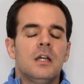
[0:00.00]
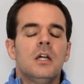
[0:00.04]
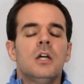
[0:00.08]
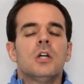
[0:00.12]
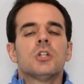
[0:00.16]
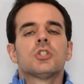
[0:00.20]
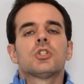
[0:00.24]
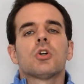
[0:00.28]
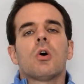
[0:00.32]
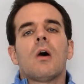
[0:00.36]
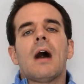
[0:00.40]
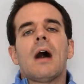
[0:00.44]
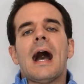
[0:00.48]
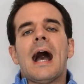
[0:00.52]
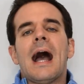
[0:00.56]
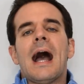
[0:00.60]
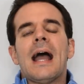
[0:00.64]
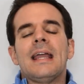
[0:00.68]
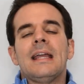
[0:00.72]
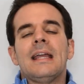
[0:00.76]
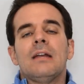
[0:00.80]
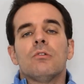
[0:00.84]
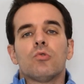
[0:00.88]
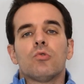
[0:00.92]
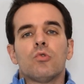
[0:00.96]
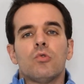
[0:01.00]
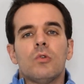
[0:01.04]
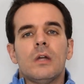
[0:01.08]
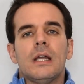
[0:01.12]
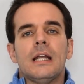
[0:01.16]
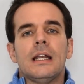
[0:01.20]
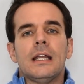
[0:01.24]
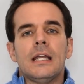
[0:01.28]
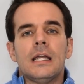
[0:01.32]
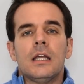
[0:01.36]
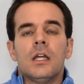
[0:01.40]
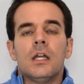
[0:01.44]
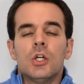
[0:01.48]
So I
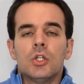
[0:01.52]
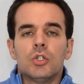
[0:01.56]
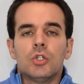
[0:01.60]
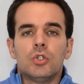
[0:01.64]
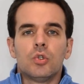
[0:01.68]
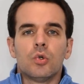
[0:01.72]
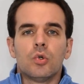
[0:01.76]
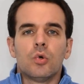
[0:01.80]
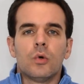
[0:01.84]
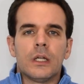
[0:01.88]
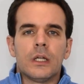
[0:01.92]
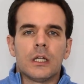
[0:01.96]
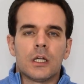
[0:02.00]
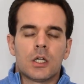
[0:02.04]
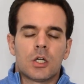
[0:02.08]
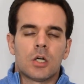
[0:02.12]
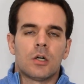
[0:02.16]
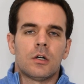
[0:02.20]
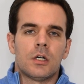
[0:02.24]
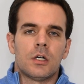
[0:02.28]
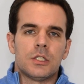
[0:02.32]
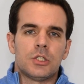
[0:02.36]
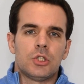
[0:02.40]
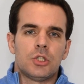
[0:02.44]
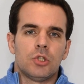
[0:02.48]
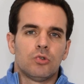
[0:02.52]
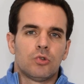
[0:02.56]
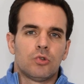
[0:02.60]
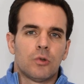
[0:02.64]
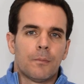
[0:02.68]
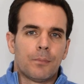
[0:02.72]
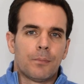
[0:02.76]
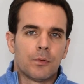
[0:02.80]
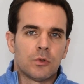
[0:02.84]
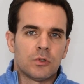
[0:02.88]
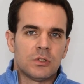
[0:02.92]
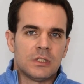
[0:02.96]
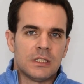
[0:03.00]
really do encourage you to
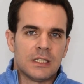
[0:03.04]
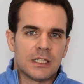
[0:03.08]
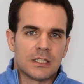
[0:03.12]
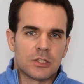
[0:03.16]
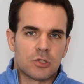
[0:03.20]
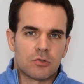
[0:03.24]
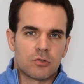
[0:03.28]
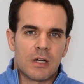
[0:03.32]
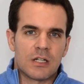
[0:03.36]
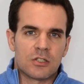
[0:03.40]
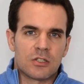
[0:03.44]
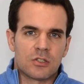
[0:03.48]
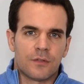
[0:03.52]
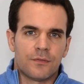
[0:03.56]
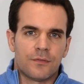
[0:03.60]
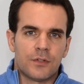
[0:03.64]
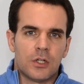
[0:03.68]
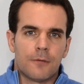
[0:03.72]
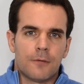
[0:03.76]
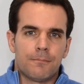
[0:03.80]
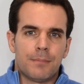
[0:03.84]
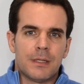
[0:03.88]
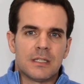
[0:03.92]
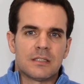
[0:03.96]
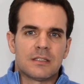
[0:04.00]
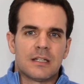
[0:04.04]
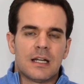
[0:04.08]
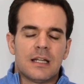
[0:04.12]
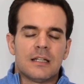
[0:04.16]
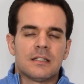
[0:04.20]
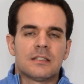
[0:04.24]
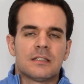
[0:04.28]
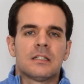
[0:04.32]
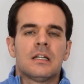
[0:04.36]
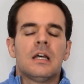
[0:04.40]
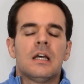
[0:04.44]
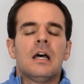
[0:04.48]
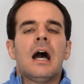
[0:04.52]
put the address of your
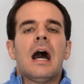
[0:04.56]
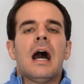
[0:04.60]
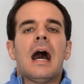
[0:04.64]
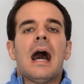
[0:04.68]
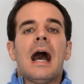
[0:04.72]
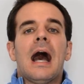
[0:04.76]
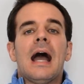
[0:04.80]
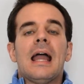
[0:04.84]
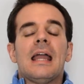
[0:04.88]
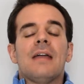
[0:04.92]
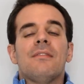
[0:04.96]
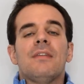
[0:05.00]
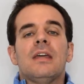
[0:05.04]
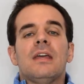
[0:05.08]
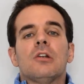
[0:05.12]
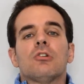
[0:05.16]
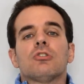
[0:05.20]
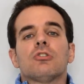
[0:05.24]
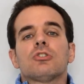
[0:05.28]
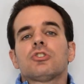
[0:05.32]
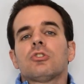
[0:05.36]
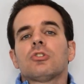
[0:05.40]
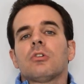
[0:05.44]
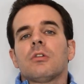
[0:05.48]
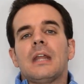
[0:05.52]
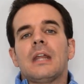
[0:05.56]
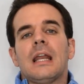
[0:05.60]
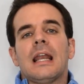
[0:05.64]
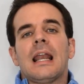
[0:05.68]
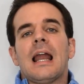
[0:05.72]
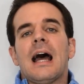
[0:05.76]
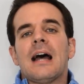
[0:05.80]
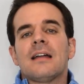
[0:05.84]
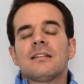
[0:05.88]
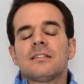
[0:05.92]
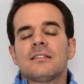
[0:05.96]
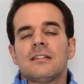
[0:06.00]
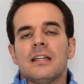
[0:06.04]
business. And then also the
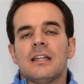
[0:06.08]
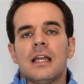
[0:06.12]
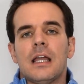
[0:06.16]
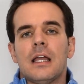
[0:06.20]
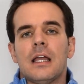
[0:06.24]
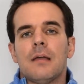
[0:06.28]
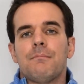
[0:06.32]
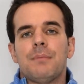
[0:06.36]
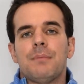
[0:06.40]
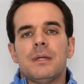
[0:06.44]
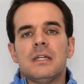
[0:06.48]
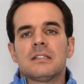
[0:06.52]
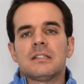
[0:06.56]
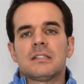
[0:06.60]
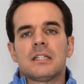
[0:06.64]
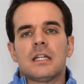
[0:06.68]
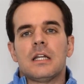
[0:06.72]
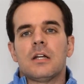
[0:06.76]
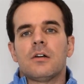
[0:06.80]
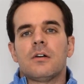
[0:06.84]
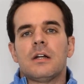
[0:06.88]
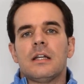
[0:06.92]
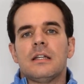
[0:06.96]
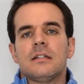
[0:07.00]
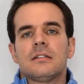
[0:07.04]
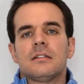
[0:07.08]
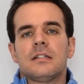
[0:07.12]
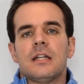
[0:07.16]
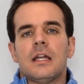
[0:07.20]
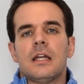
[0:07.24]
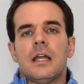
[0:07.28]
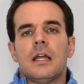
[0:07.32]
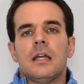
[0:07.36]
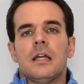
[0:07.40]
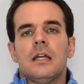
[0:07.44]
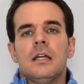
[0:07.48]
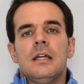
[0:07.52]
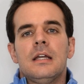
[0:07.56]
last piece here is
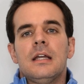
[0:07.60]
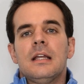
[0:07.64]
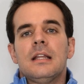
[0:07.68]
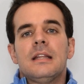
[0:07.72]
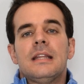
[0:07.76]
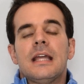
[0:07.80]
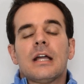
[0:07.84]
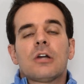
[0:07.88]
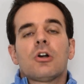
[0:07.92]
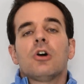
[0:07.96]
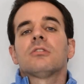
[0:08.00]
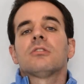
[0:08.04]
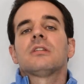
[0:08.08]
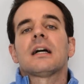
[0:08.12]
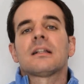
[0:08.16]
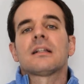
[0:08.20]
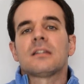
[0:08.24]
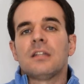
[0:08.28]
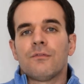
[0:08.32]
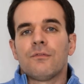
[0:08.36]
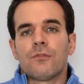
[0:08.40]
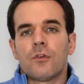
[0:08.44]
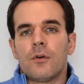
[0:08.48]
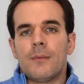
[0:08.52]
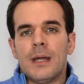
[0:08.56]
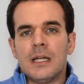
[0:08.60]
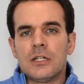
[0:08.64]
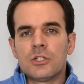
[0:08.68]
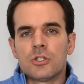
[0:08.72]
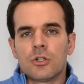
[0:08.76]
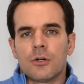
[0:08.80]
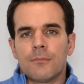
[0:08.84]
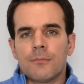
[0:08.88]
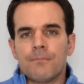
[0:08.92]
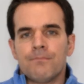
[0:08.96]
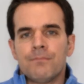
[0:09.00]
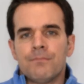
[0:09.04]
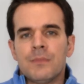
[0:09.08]
the contact information.